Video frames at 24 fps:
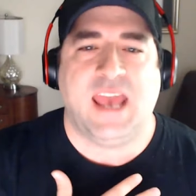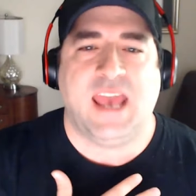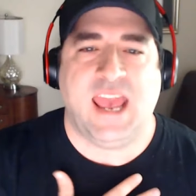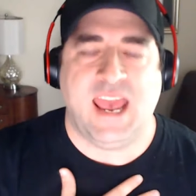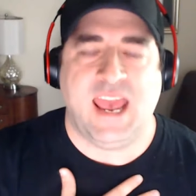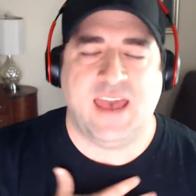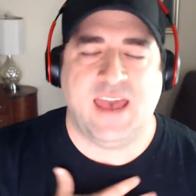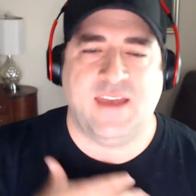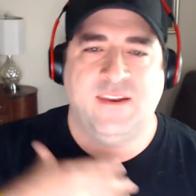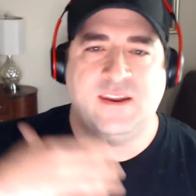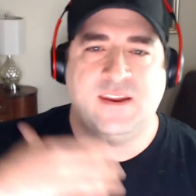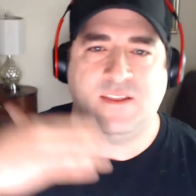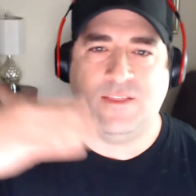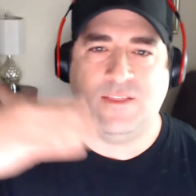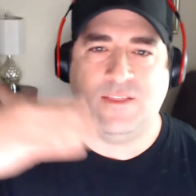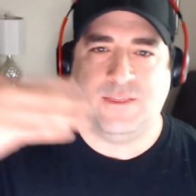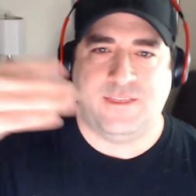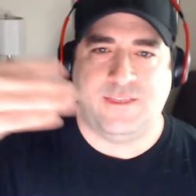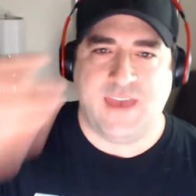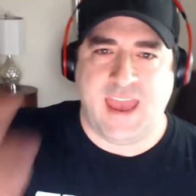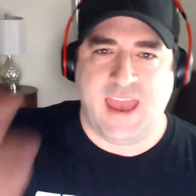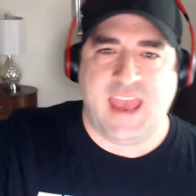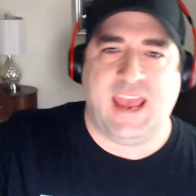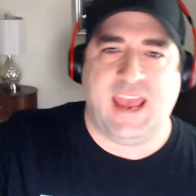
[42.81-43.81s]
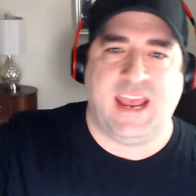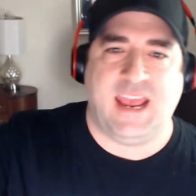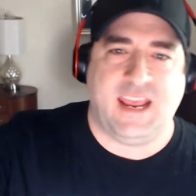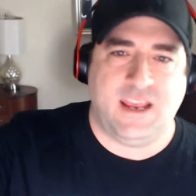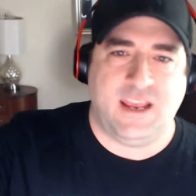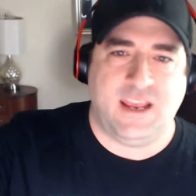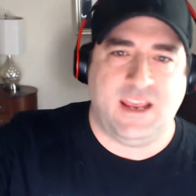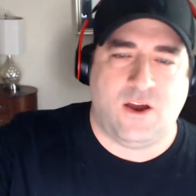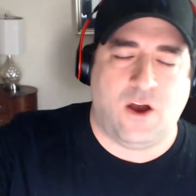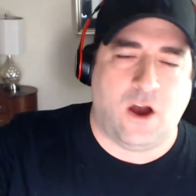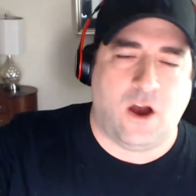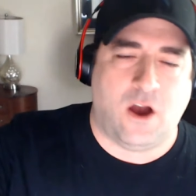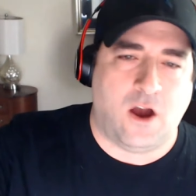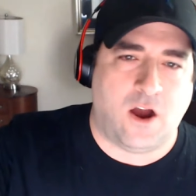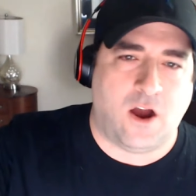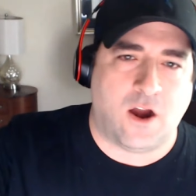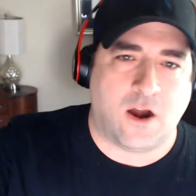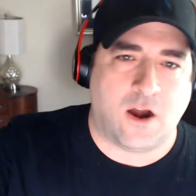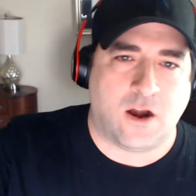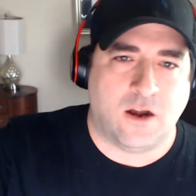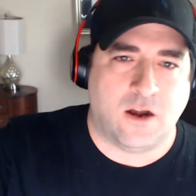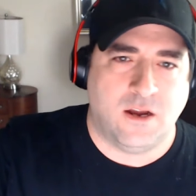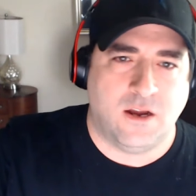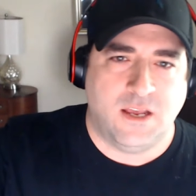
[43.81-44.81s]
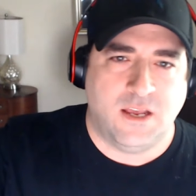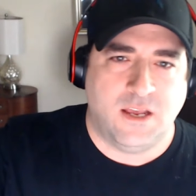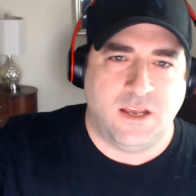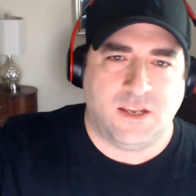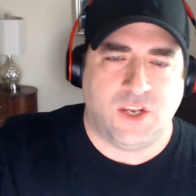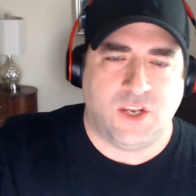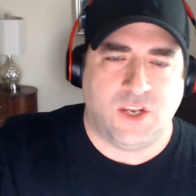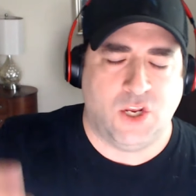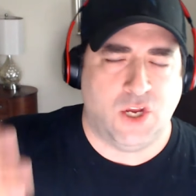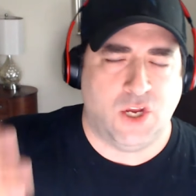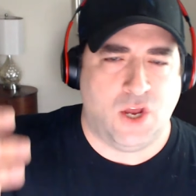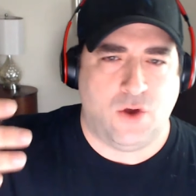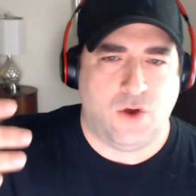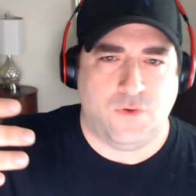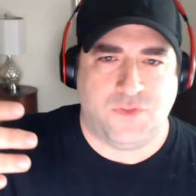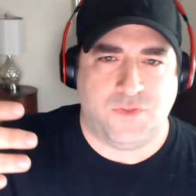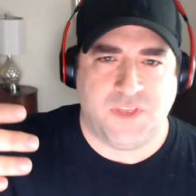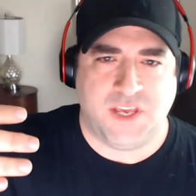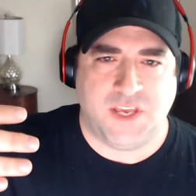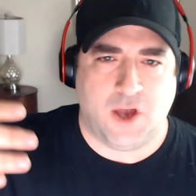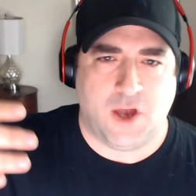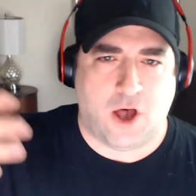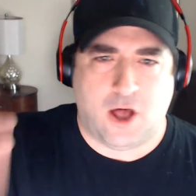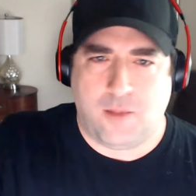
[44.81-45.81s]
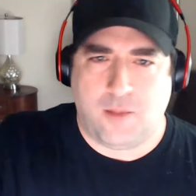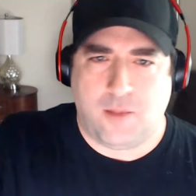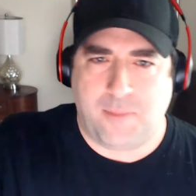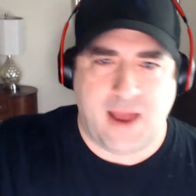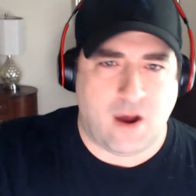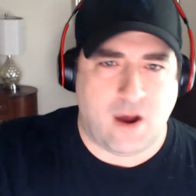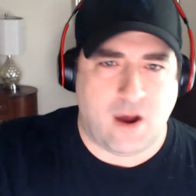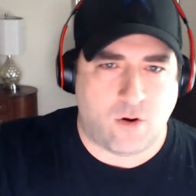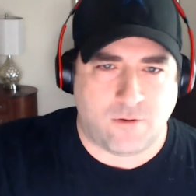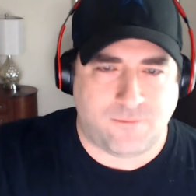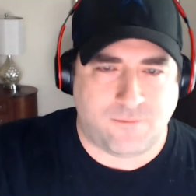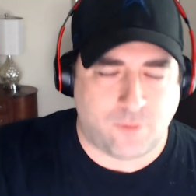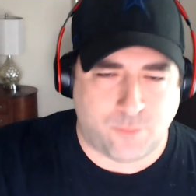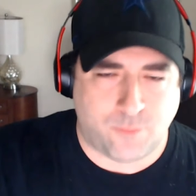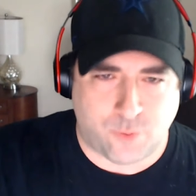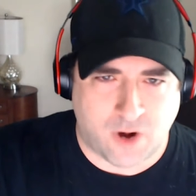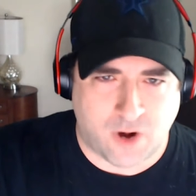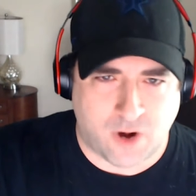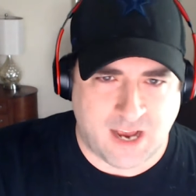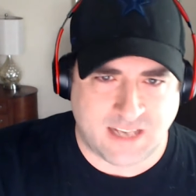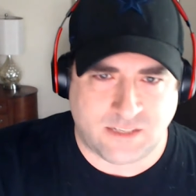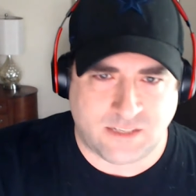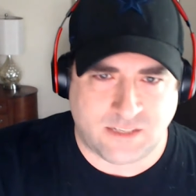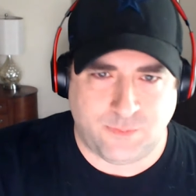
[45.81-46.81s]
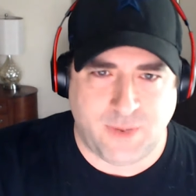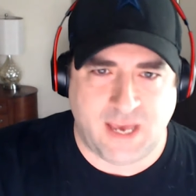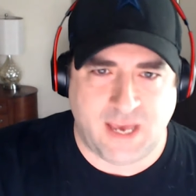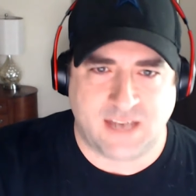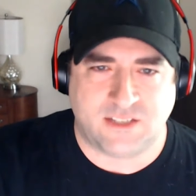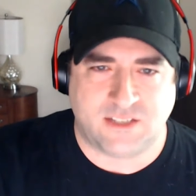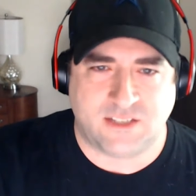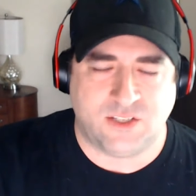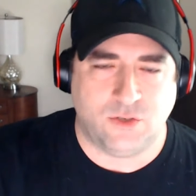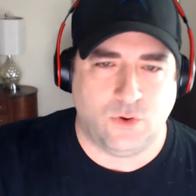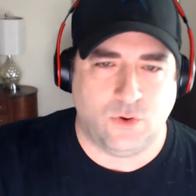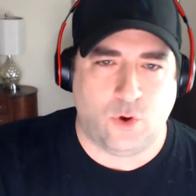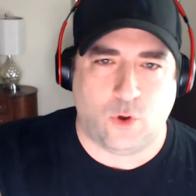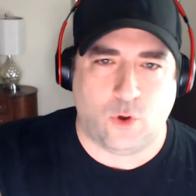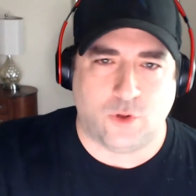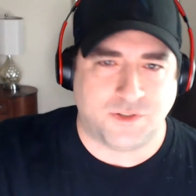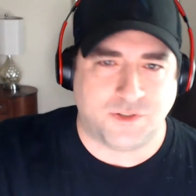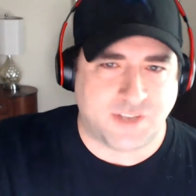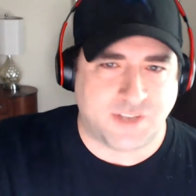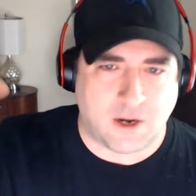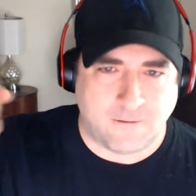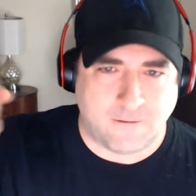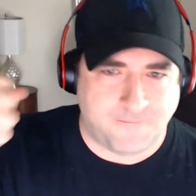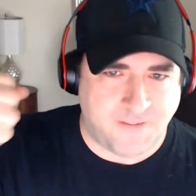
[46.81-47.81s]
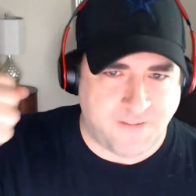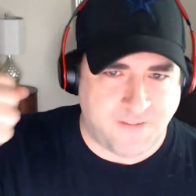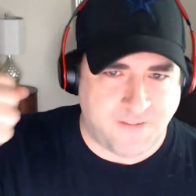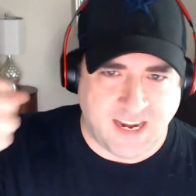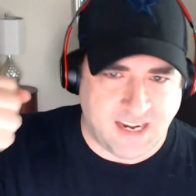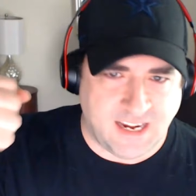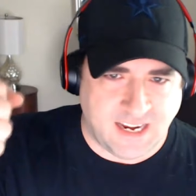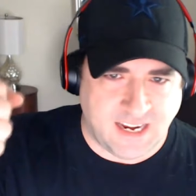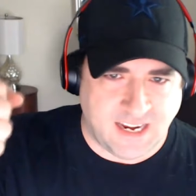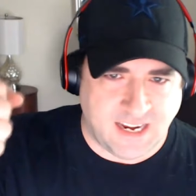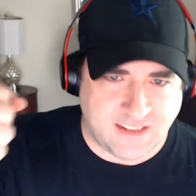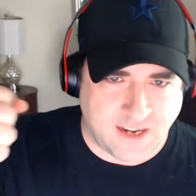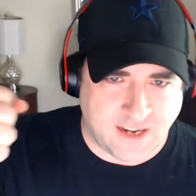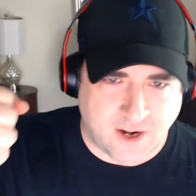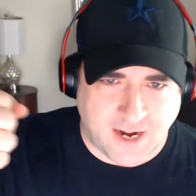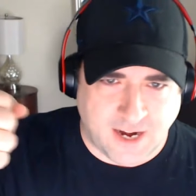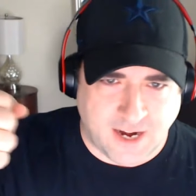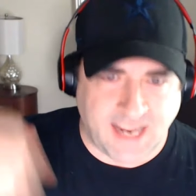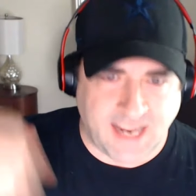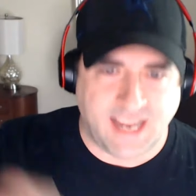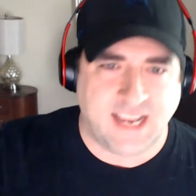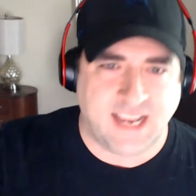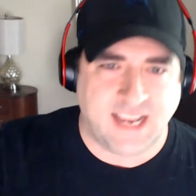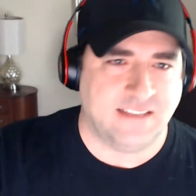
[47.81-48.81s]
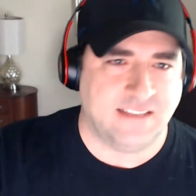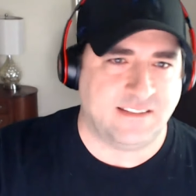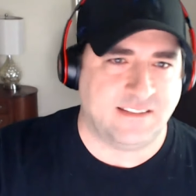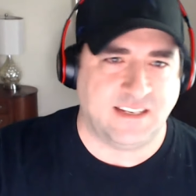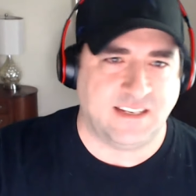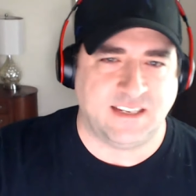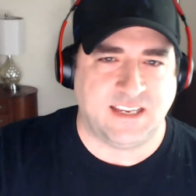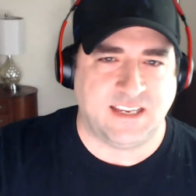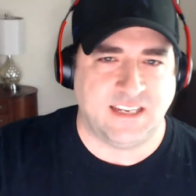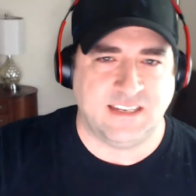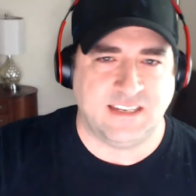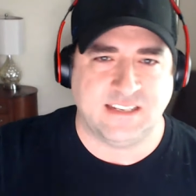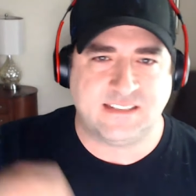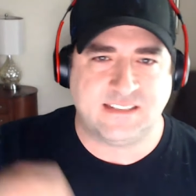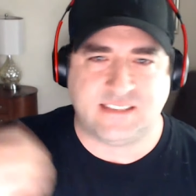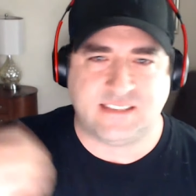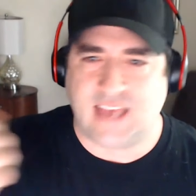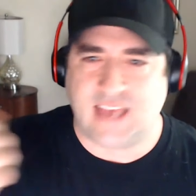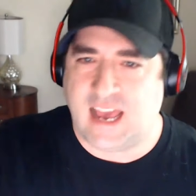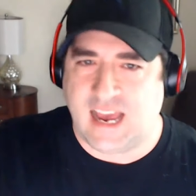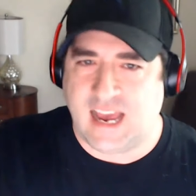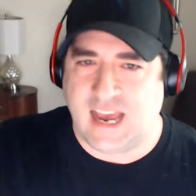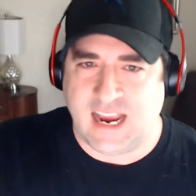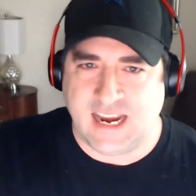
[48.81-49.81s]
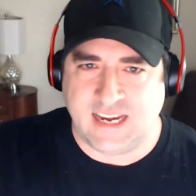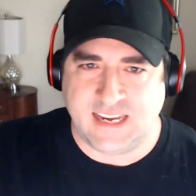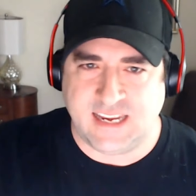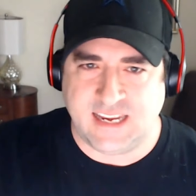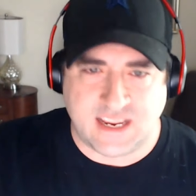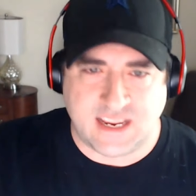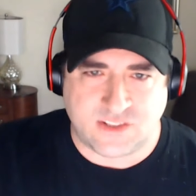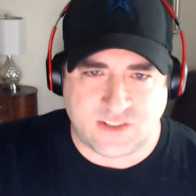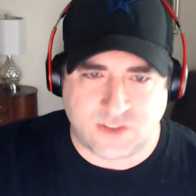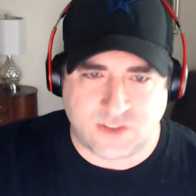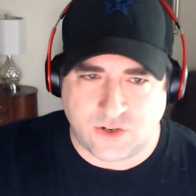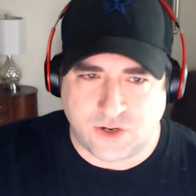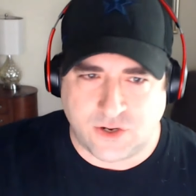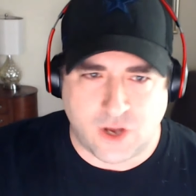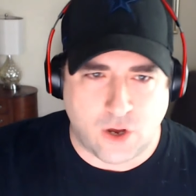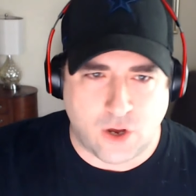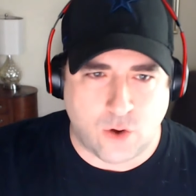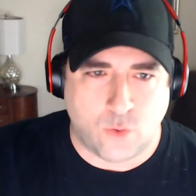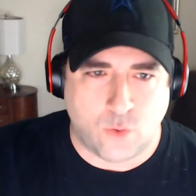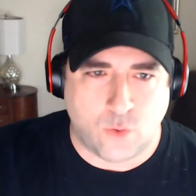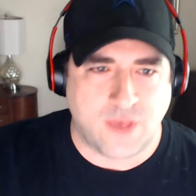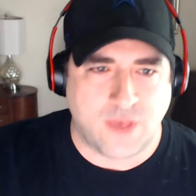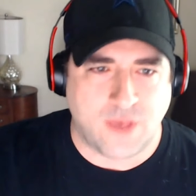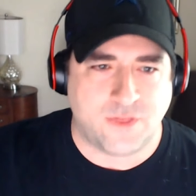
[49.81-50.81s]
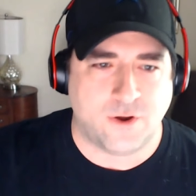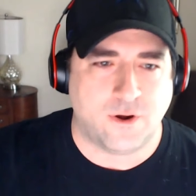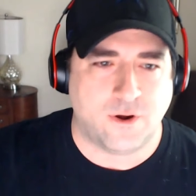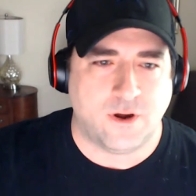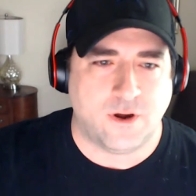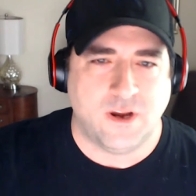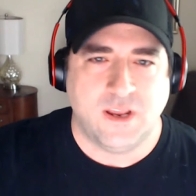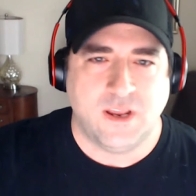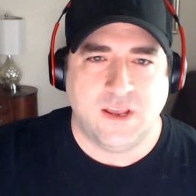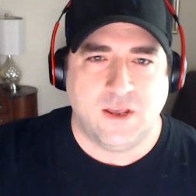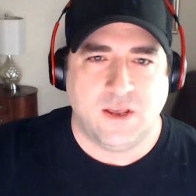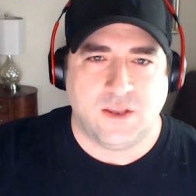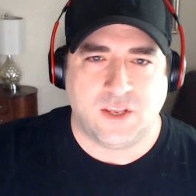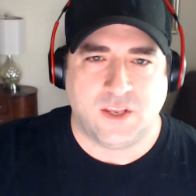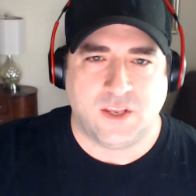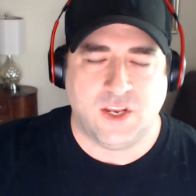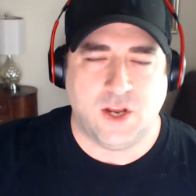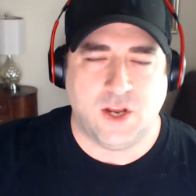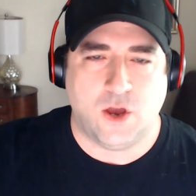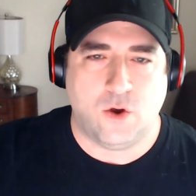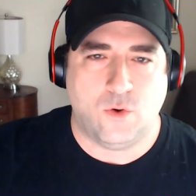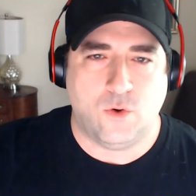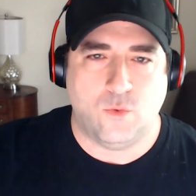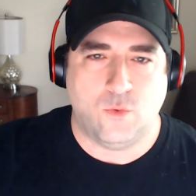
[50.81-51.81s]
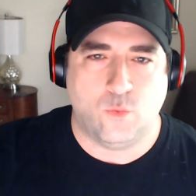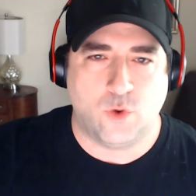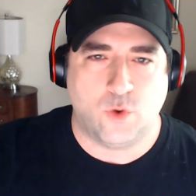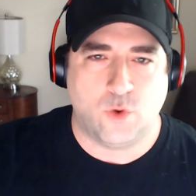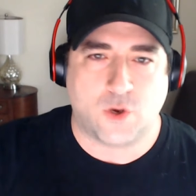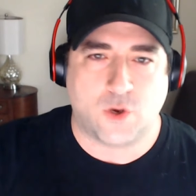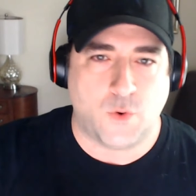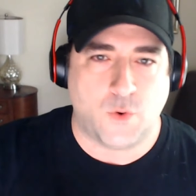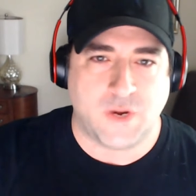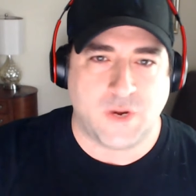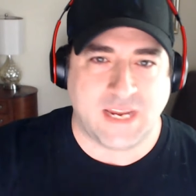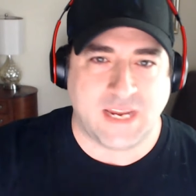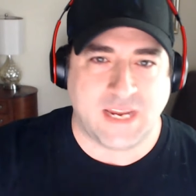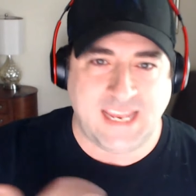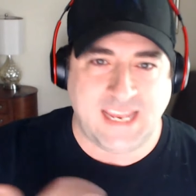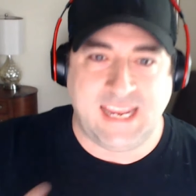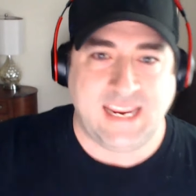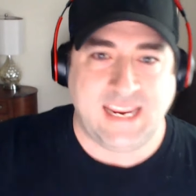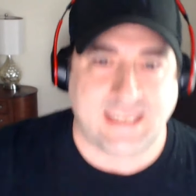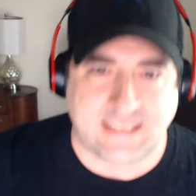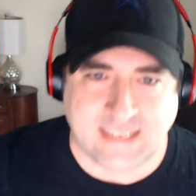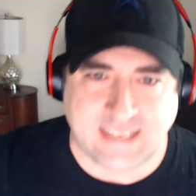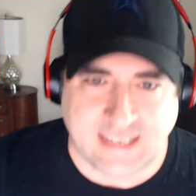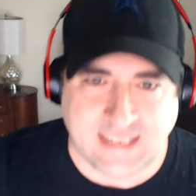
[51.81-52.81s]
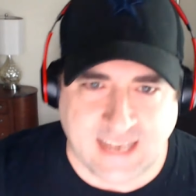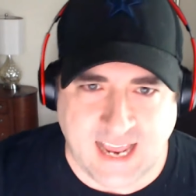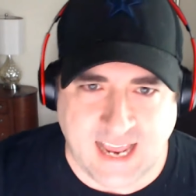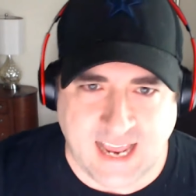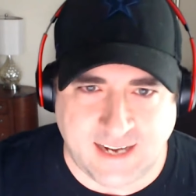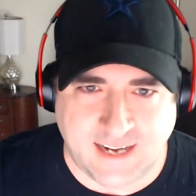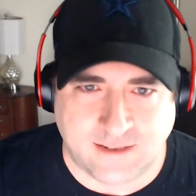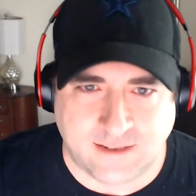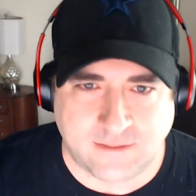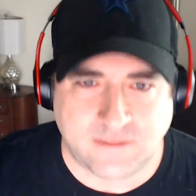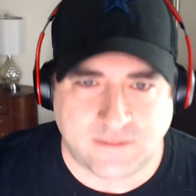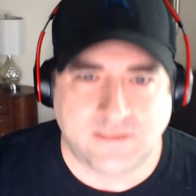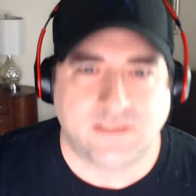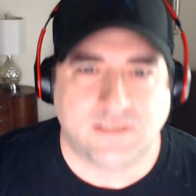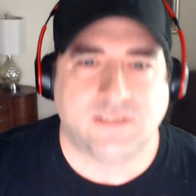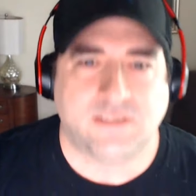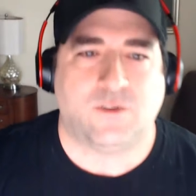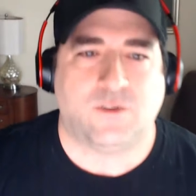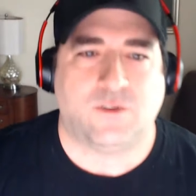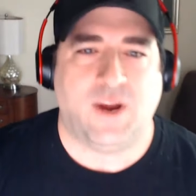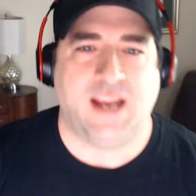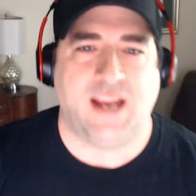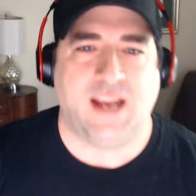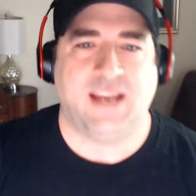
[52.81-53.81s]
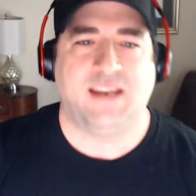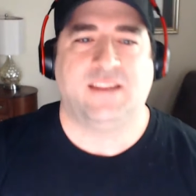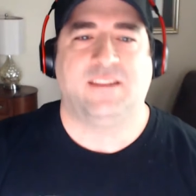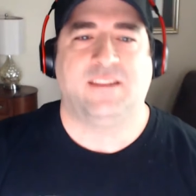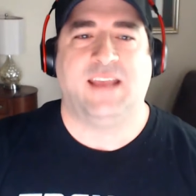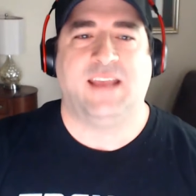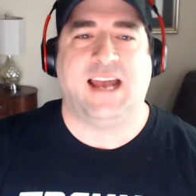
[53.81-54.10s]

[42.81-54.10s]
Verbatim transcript: and they are you know the all powerful prospect who holds our fate in their hands and can decide yes or no whether you know we're going to eat today, right?